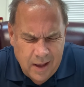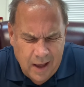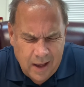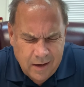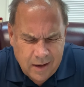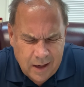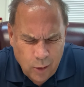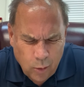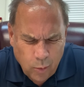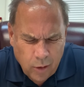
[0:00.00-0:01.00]
And
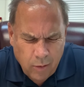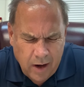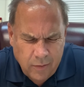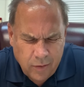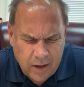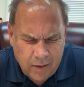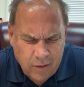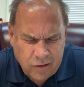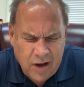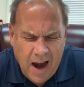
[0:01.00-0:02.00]
Lord, we're grateful that
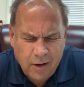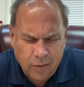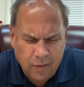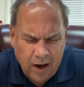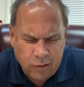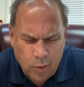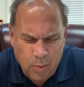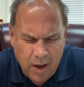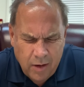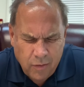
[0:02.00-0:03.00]
every sacrifice we
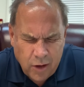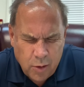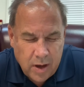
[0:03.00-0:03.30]
make for you,